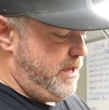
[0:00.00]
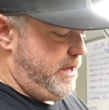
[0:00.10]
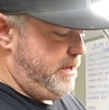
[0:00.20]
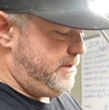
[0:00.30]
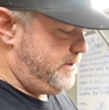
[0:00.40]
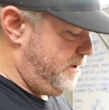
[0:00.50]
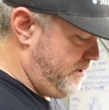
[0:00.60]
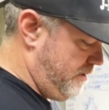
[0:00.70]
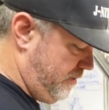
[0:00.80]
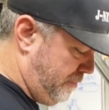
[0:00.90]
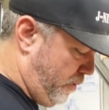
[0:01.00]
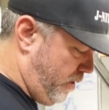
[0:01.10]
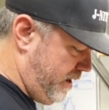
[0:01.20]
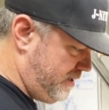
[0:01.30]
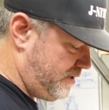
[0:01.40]
is the
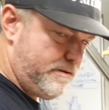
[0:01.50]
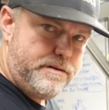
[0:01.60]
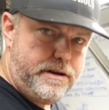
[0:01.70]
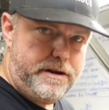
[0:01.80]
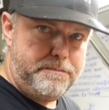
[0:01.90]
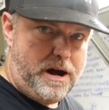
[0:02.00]
boys and